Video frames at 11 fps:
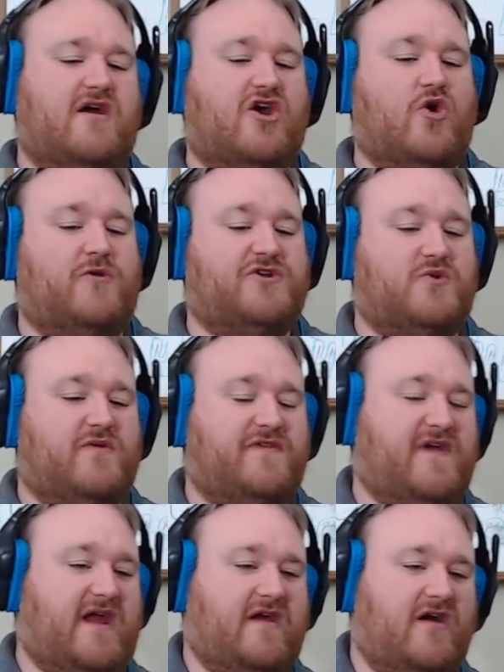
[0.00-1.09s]
a cultural
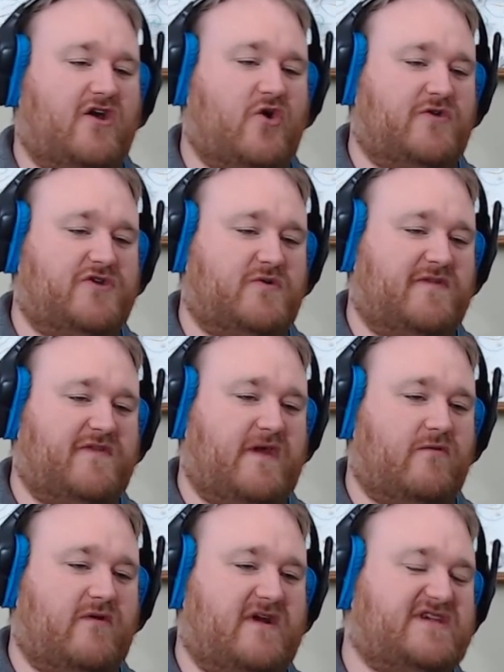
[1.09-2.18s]
thing
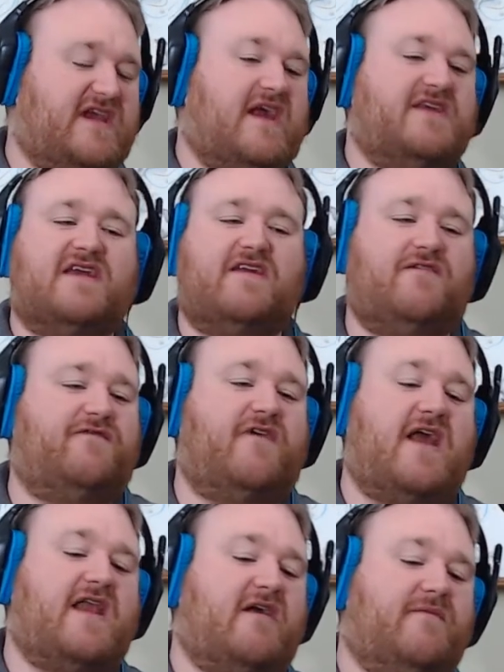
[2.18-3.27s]
where it's like you
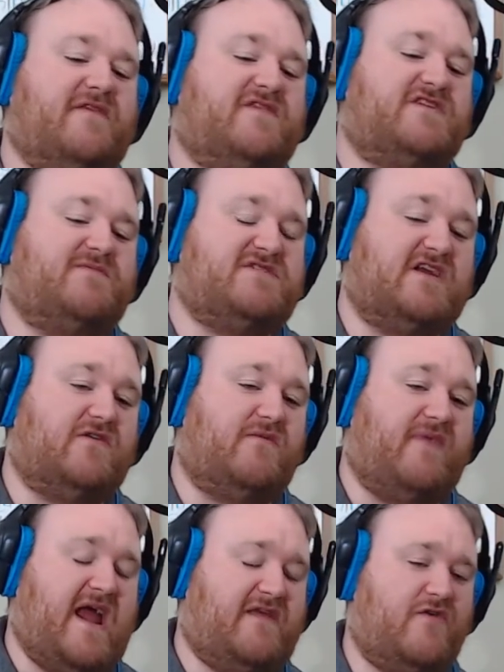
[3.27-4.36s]
find out about this
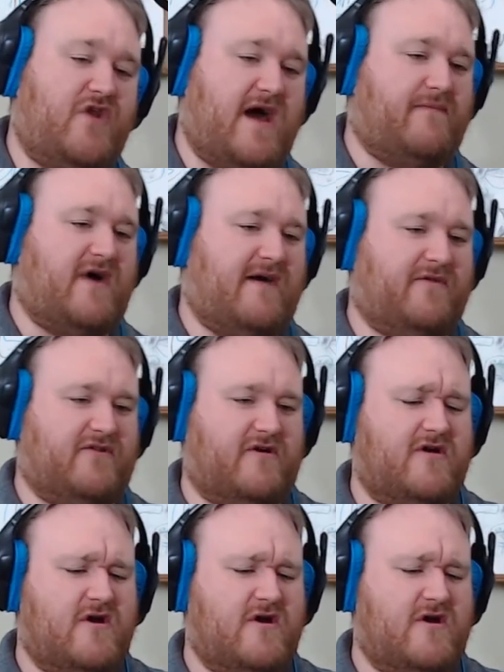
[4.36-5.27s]
particular band, they're not popular,